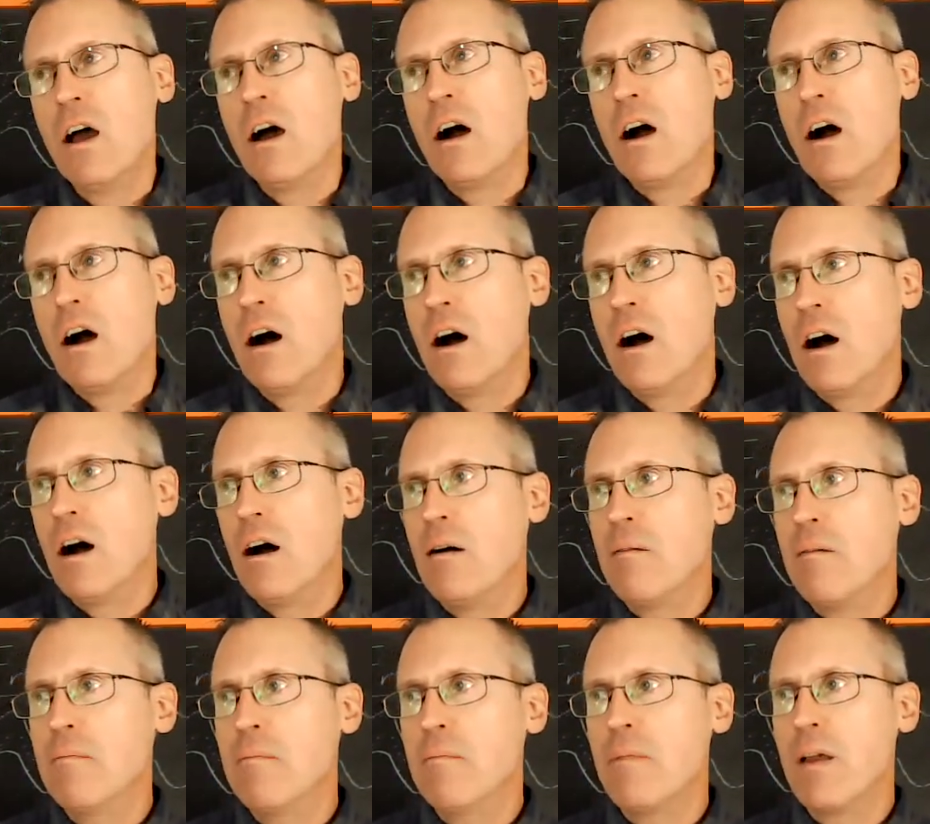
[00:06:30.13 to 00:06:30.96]

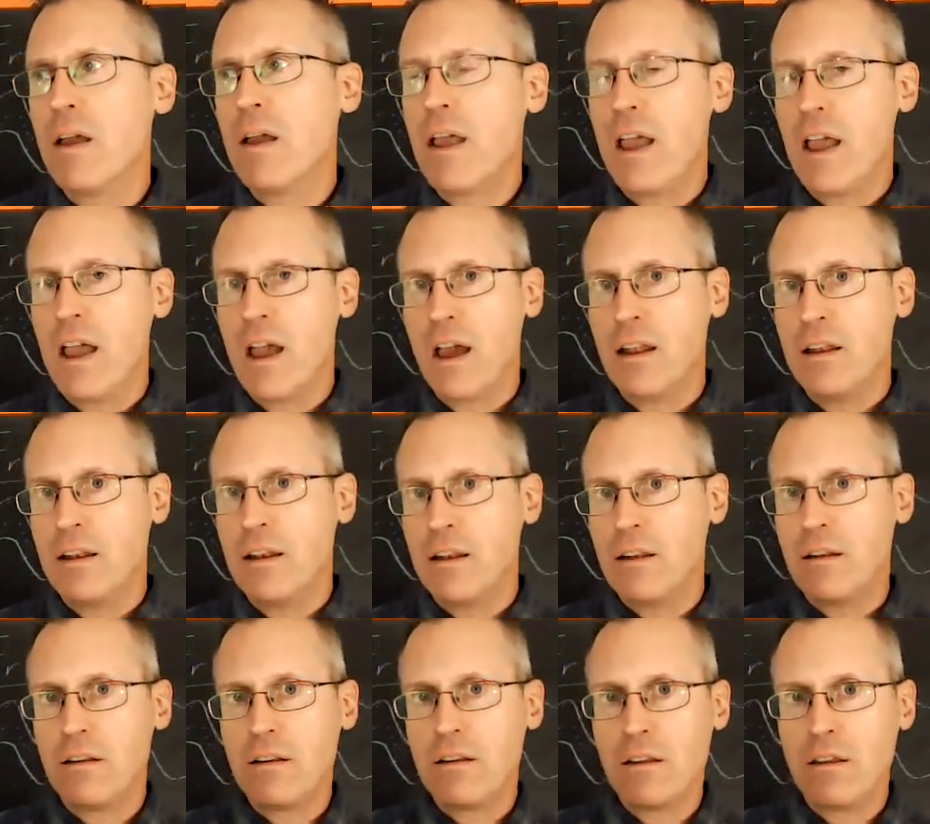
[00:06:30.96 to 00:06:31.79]

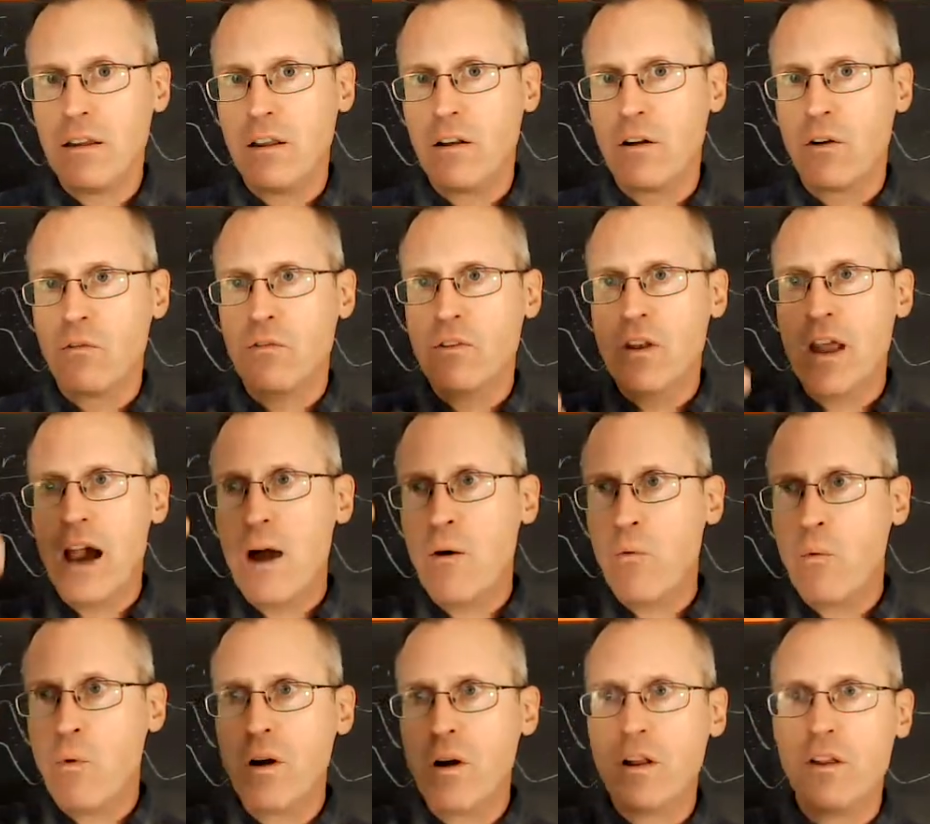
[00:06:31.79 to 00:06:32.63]
and you know, not
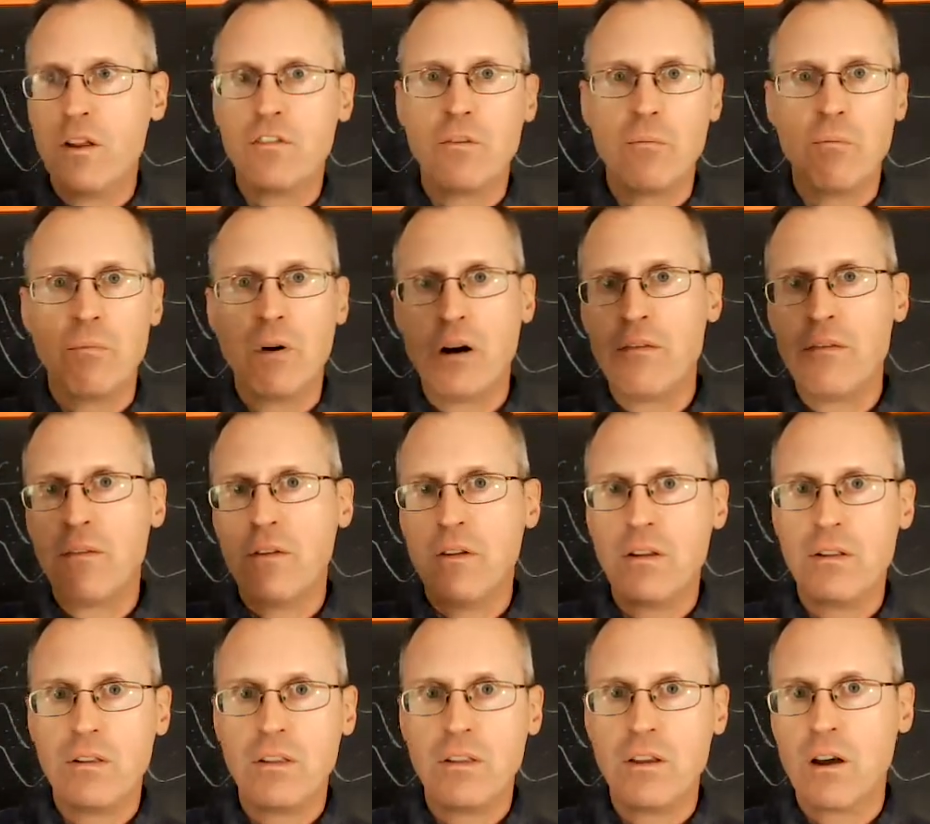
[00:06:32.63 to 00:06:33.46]
one is above
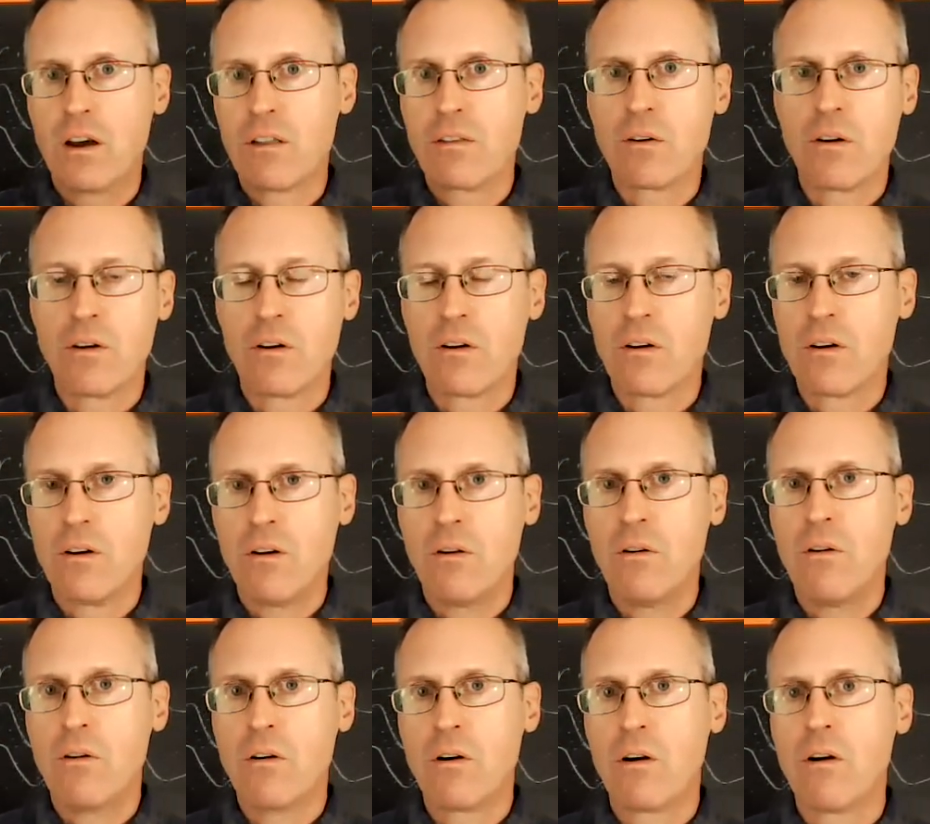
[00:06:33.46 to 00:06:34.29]
the other
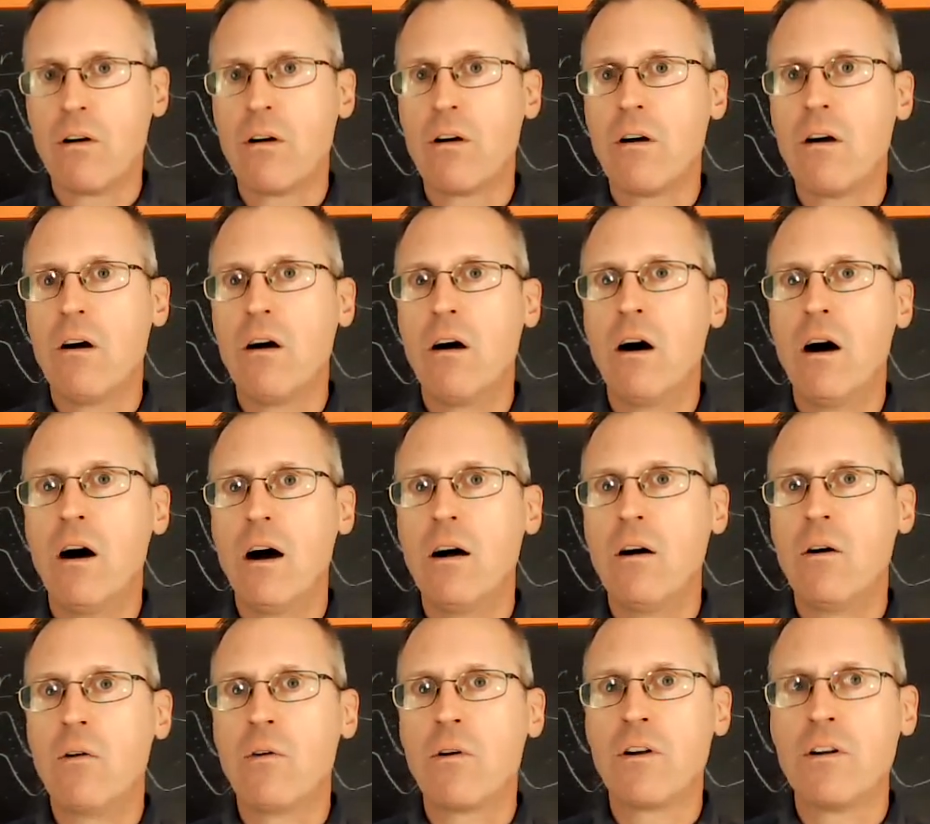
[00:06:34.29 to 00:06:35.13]

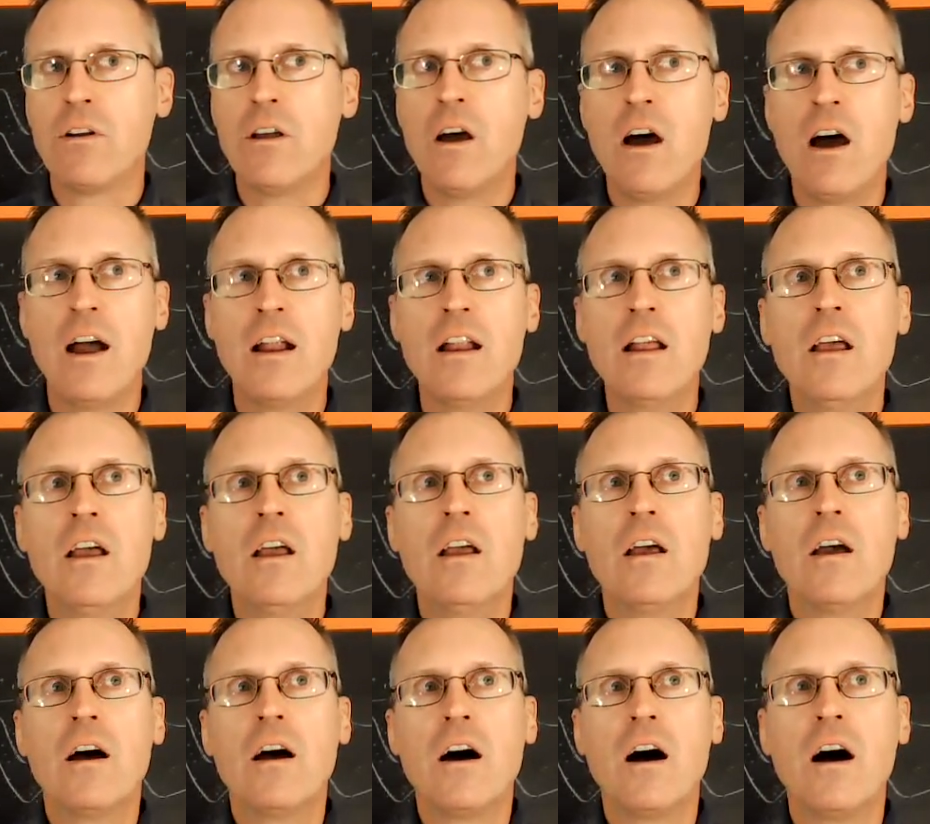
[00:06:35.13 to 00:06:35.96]
or not,
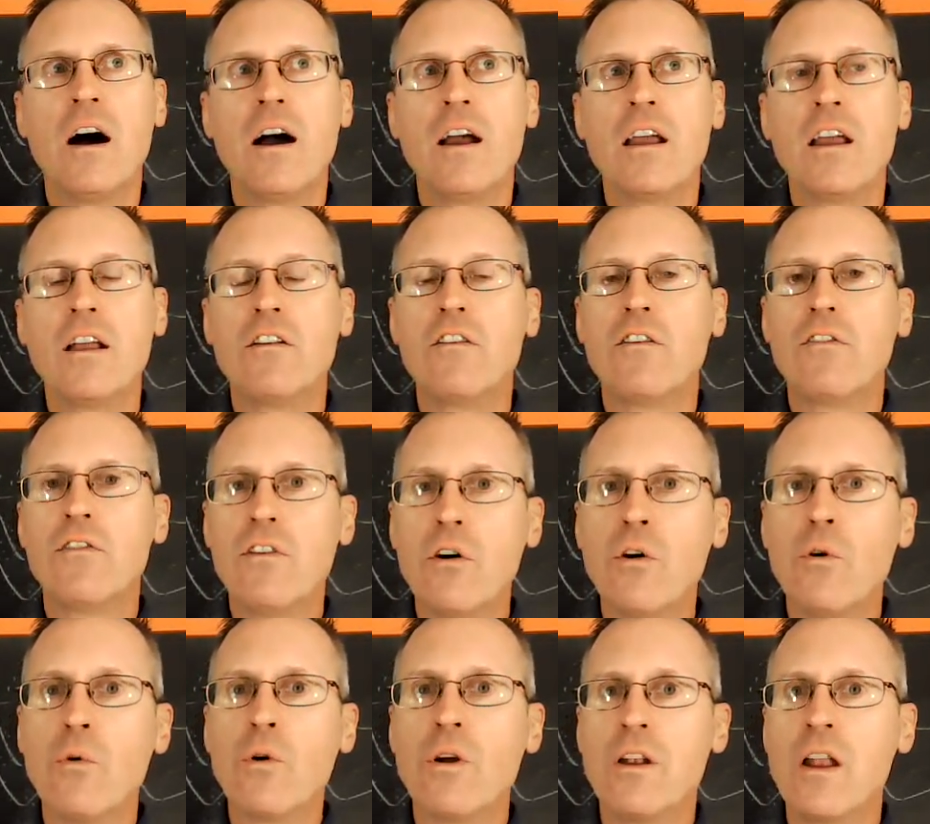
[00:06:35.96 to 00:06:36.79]
it
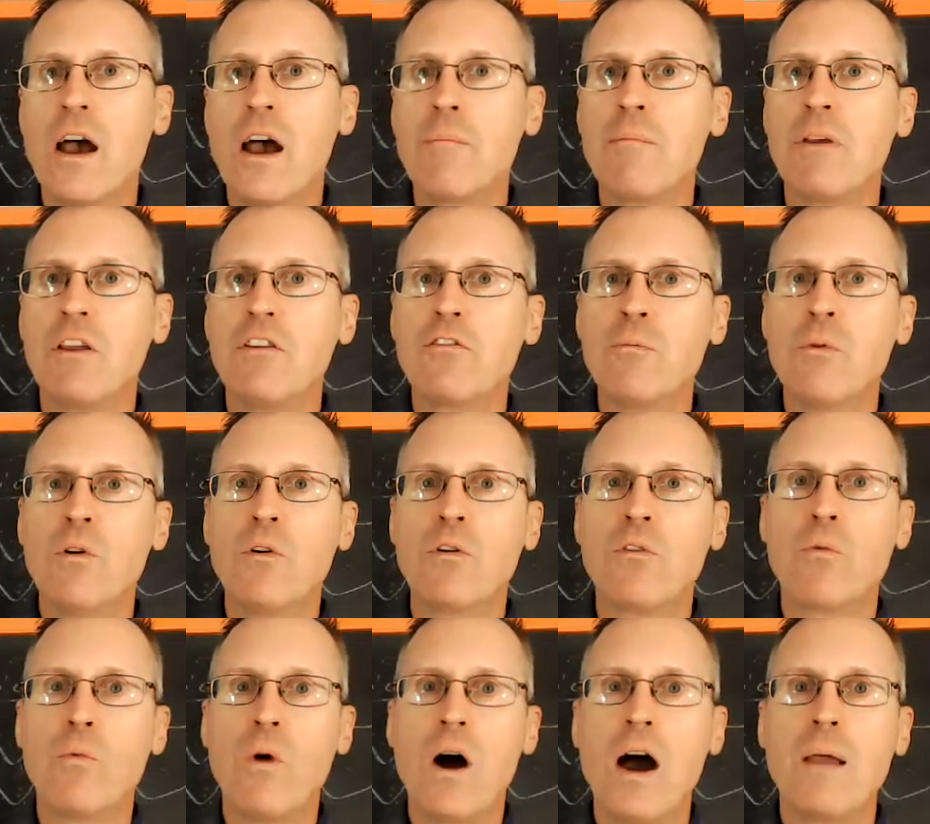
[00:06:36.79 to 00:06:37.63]
still would not be
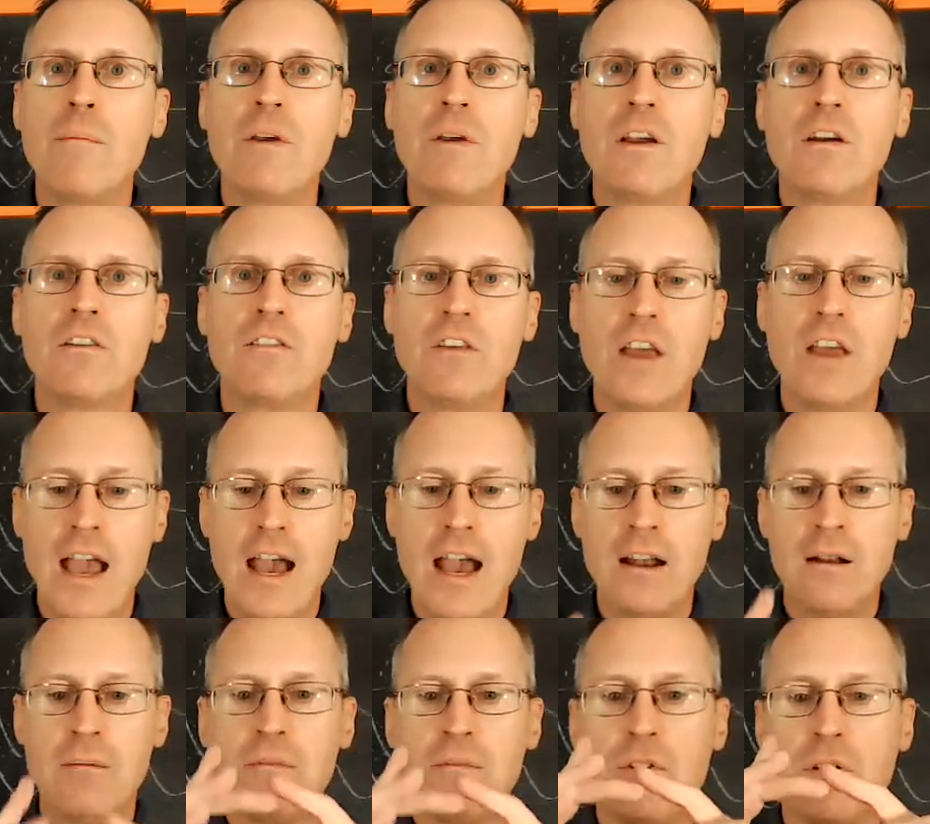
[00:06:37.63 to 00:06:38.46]
smooth. Why? Because
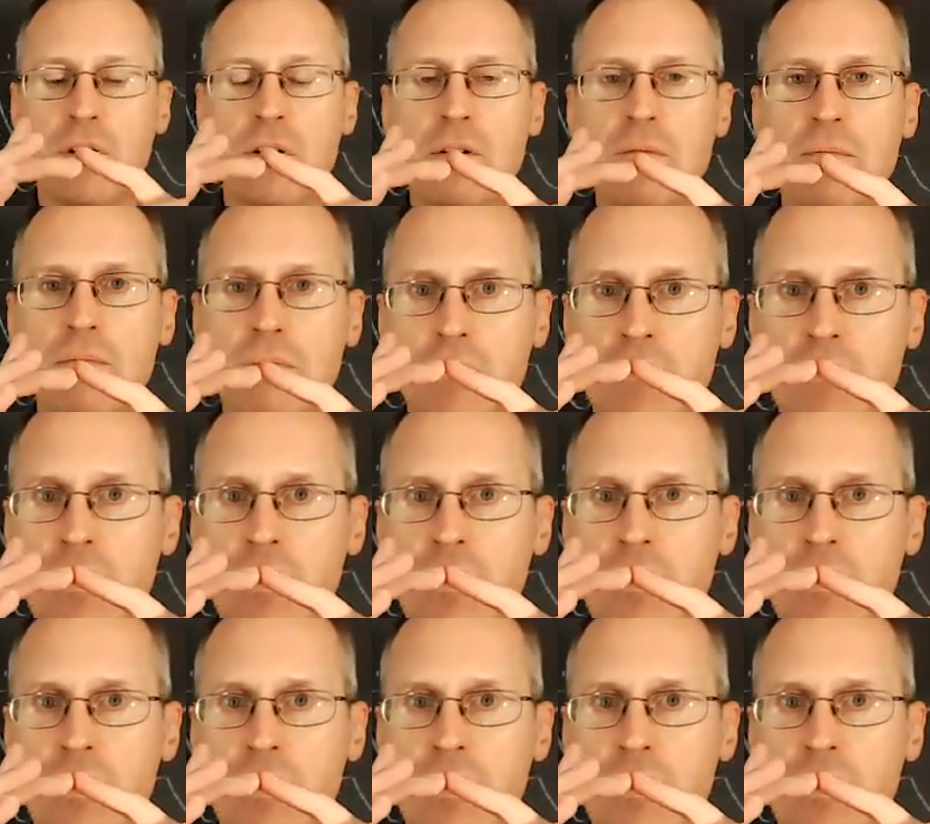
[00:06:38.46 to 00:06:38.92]
atoms are,